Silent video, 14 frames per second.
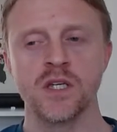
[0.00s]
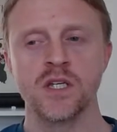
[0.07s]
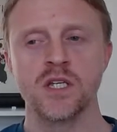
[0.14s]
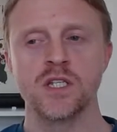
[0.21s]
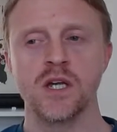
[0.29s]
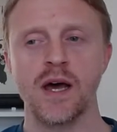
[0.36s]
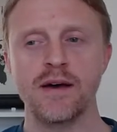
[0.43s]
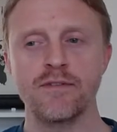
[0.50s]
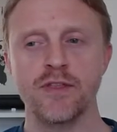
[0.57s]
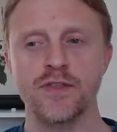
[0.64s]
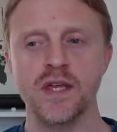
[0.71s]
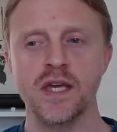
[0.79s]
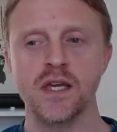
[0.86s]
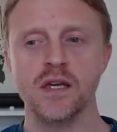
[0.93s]
So have a
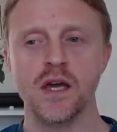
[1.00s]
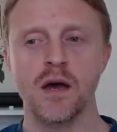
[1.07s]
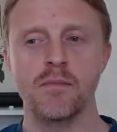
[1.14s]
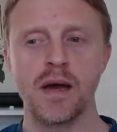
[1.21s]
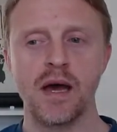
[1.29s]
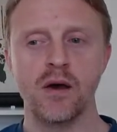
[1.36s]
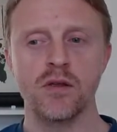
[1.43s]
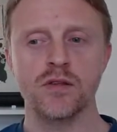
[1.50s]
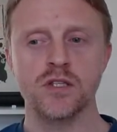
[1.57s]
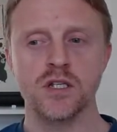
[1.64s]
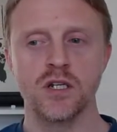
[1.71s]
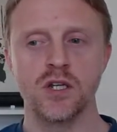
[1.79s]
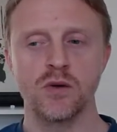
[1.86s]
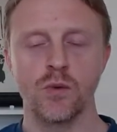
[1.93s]
think about,
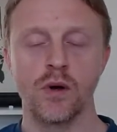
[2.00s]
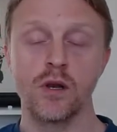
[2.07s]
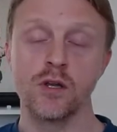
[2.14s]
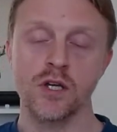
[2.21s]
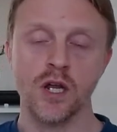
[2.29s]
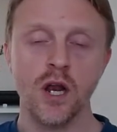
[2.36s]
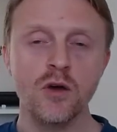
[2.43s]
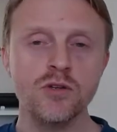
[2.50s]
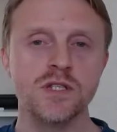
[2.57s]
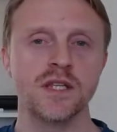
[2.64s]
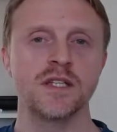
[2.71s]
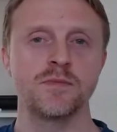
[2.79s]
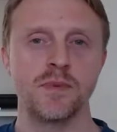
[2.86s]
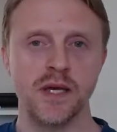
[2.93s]
well, look close at
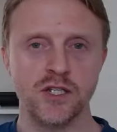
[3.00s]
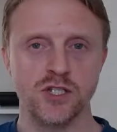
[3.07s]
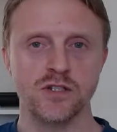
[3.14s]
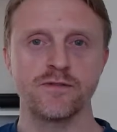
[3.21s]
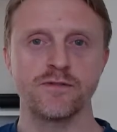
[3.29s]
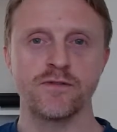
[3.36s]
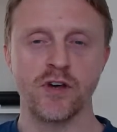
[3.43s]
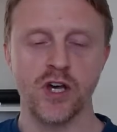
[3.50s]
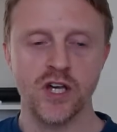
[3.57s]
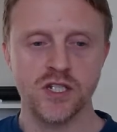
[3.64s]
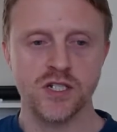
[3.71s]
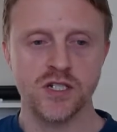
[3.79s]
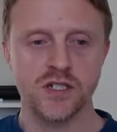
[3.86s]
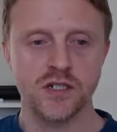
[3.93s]
these pictures
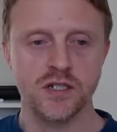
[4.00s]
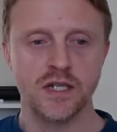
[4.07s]
first.